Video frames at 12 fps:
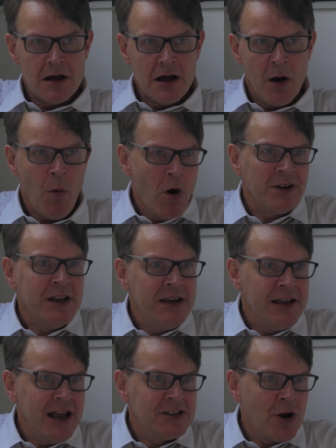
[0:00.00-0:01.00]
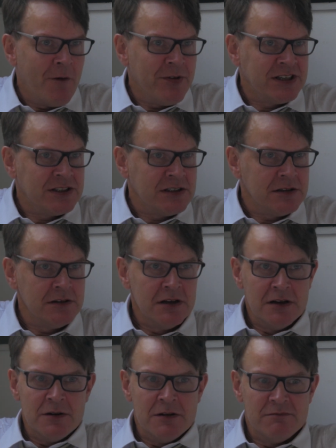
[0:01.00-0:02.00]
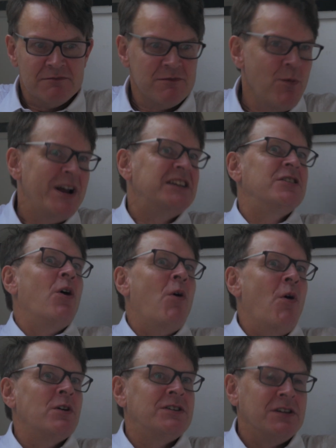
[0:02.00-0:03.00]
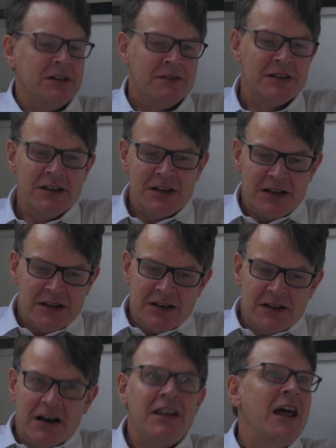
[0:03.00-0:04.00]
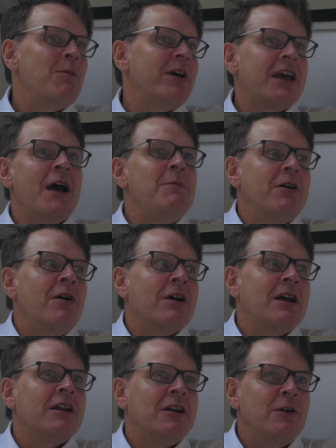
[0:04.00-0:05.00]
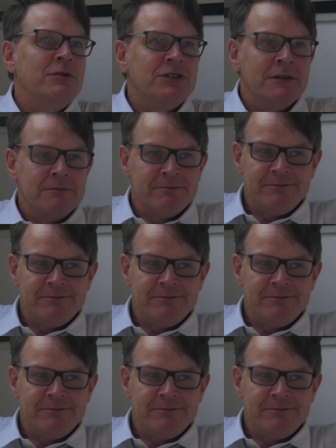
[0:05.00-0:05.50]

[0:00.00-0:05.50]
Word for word: I walked into his office, we talked, and, and then we came to our conclusion.